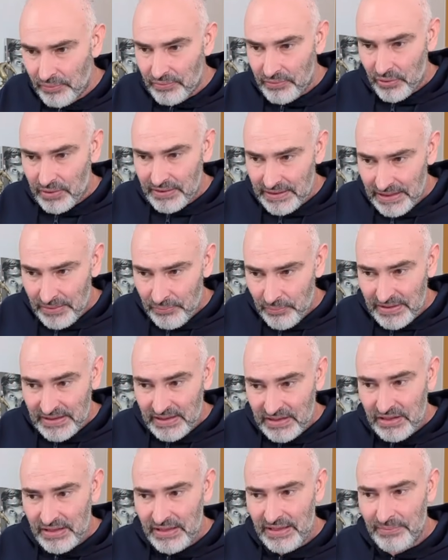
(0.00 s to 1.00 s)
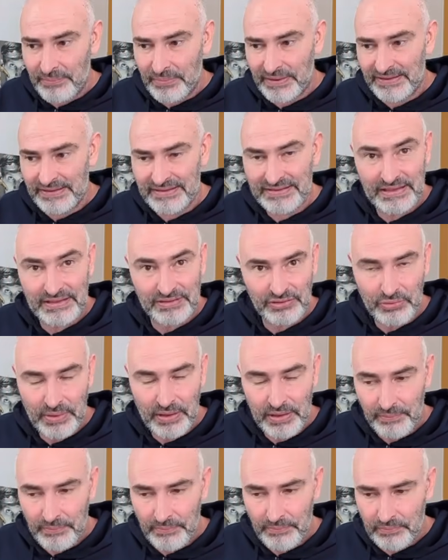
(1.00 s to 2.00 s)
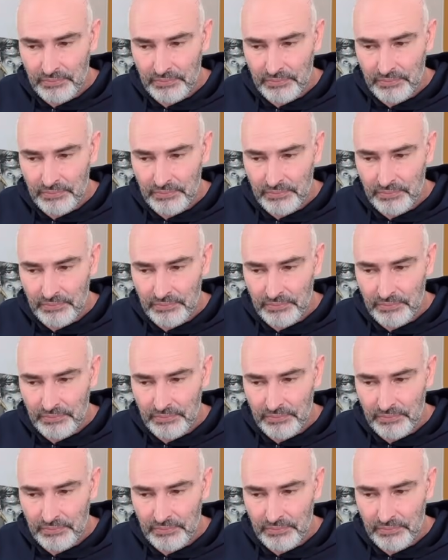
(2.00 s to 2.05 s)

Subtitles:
So in this position, he played c3.